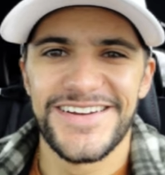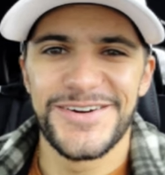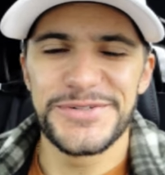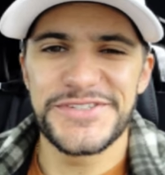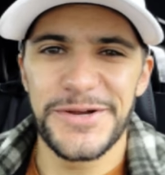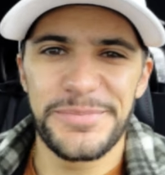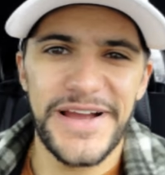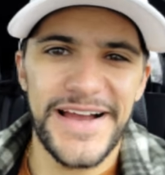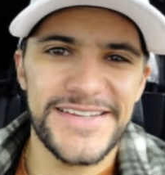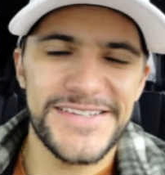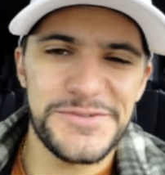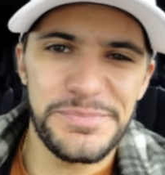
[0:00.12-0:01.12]
What's up
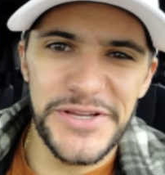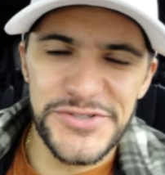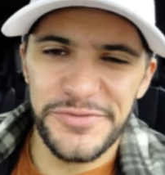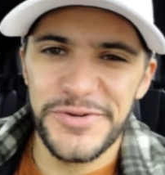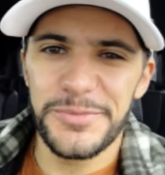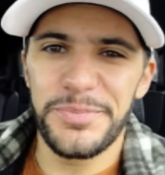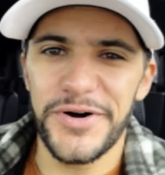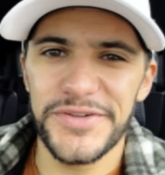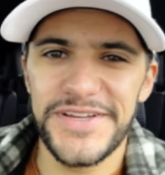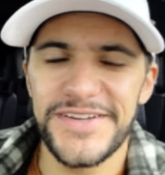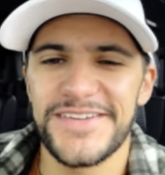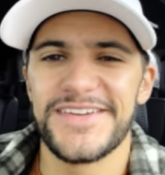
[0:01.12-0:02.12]
guys, it's Pietro
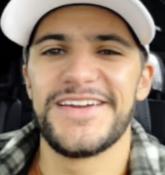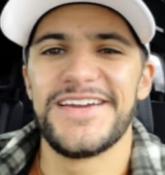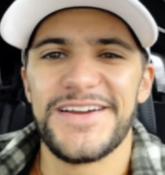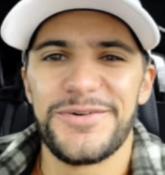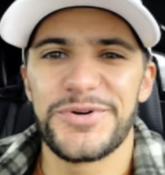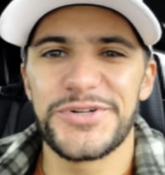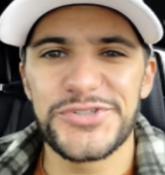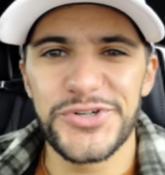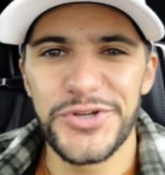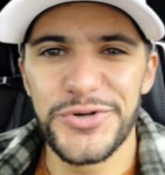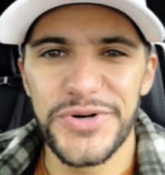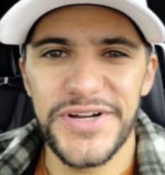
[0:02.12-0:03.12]
Fittipaldi. I wanna show
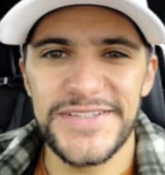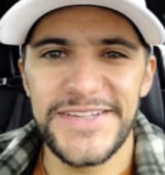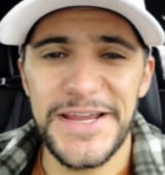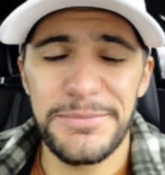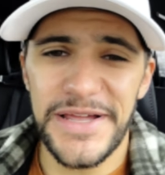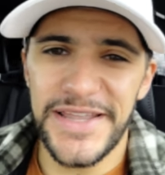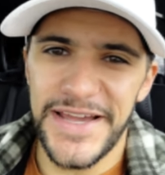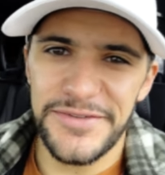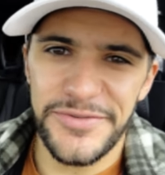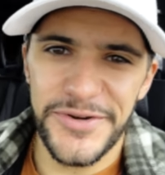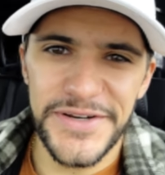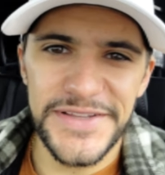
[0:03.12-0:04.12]
you a day in my life
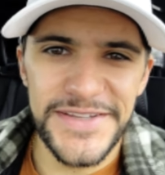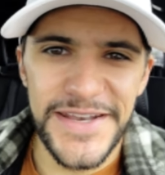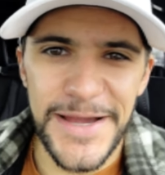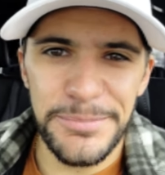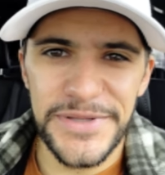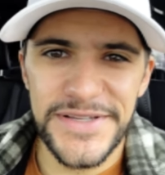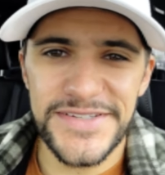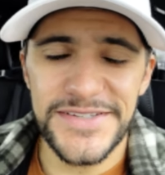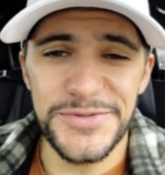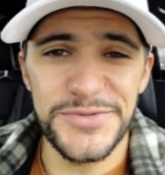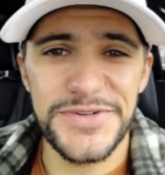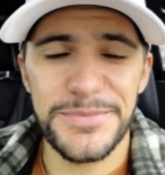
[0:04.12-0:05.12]
here in Indianapolis
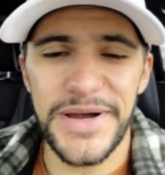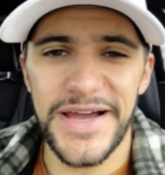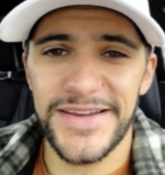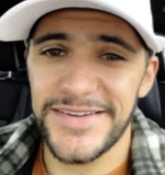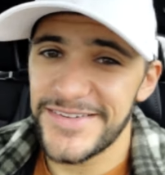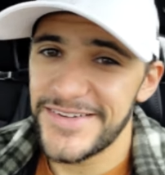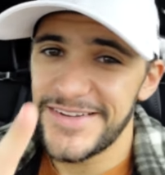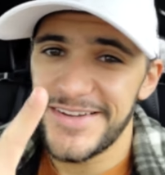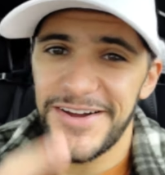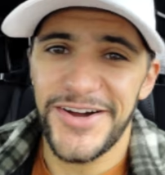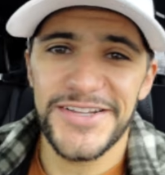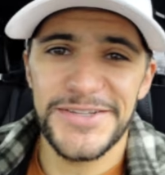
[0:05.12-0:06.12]
using my
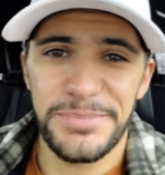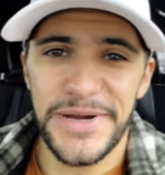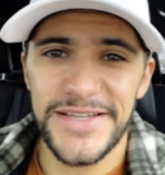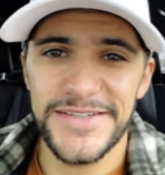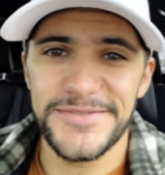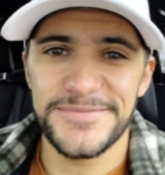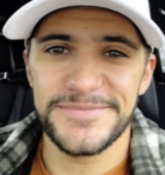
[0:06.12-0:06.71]
Honda Pilot.